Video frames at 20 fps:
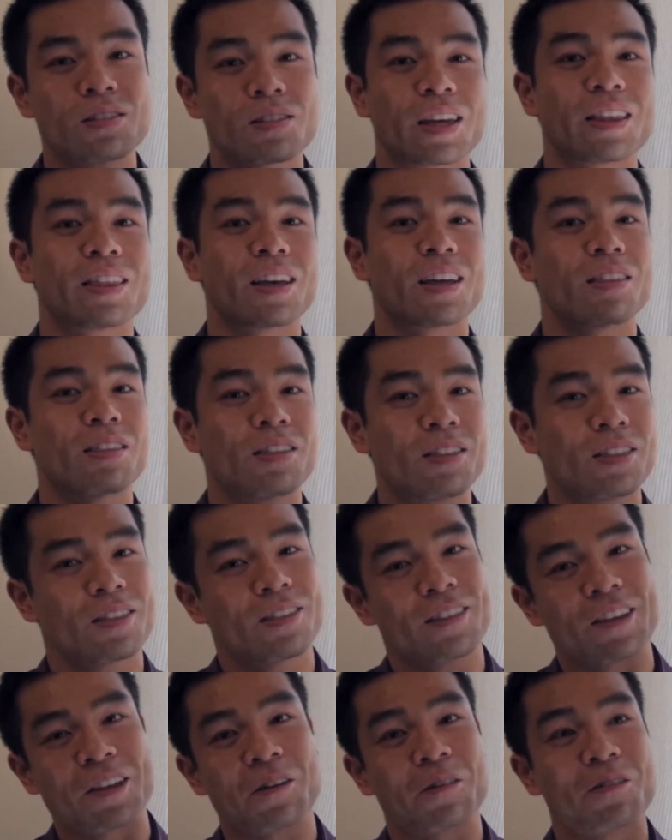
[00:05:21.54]
say that,
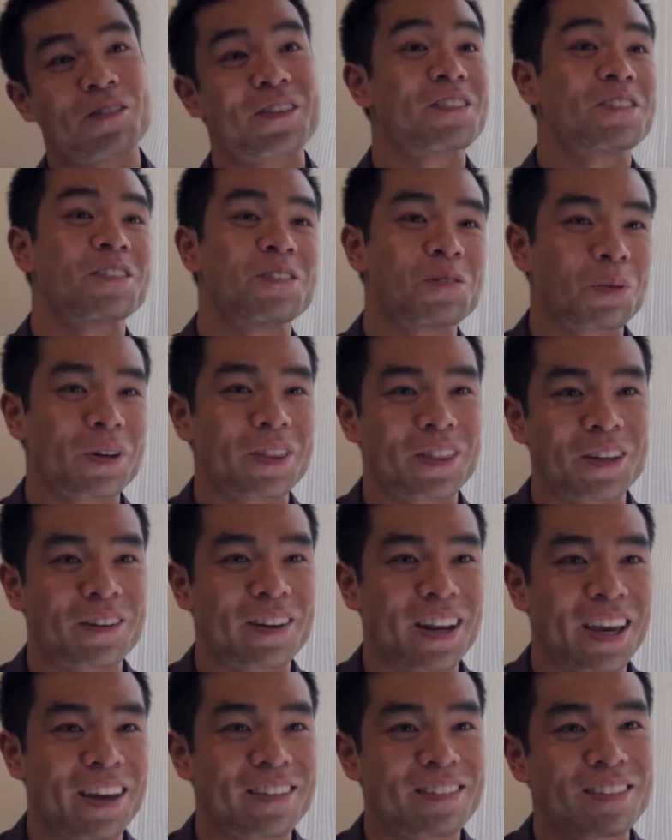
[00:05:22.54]
you know, this is what their
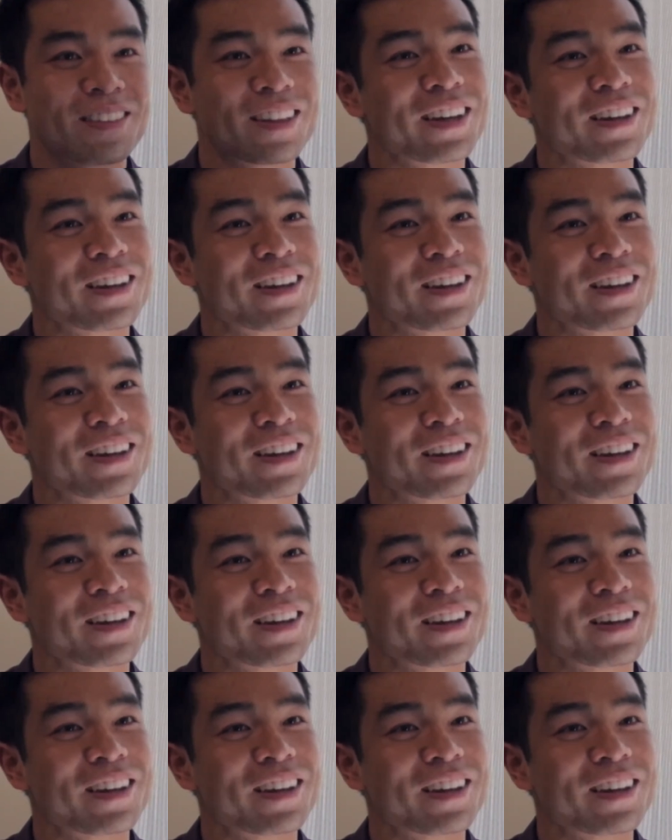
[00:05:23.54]
day is